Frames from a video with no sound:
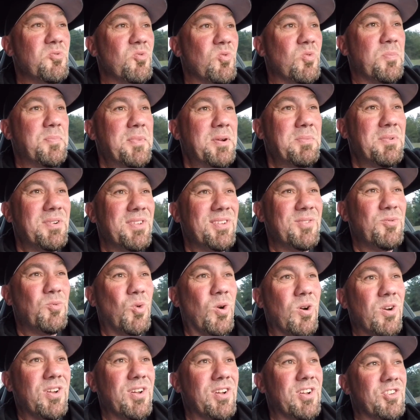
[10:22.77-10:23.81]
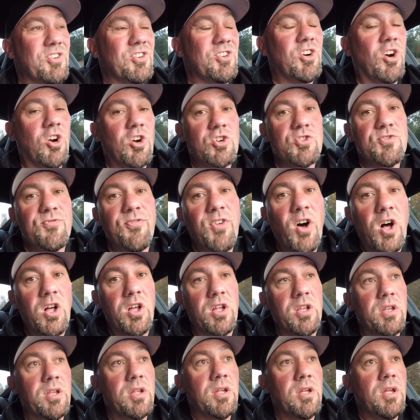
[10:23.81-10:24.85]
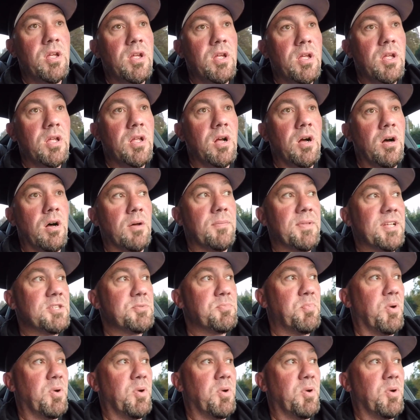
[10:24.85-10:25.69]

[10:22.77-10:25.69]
remember that working on your car is fun. That's